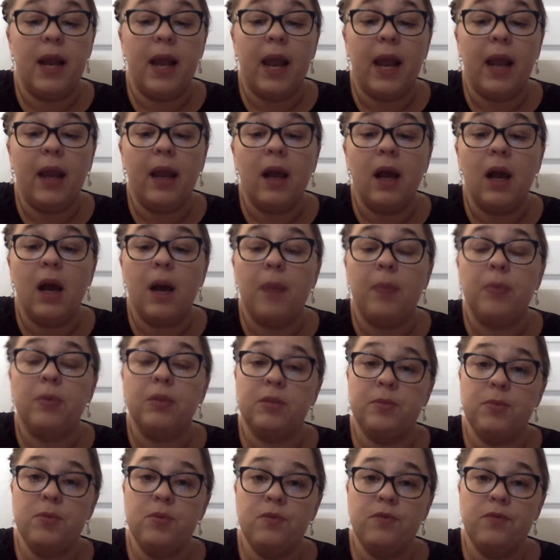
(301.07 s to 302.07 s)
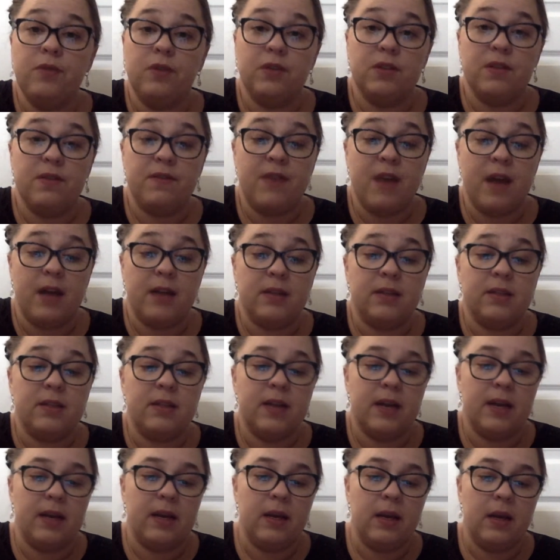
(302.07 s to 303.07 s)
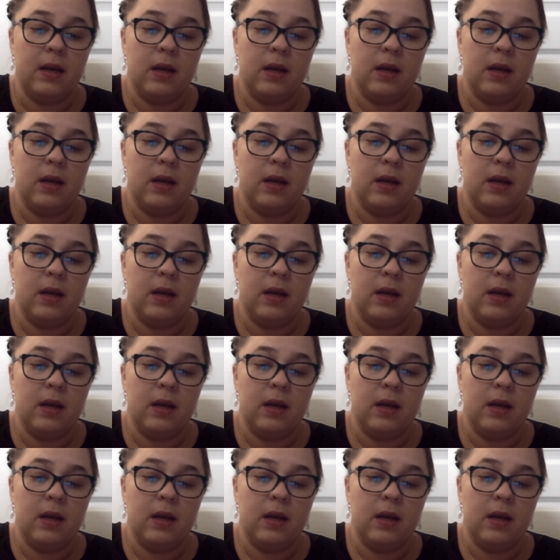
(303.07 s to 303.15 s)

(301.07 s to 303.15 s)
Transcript: ate a couple spoonfuls of that instead.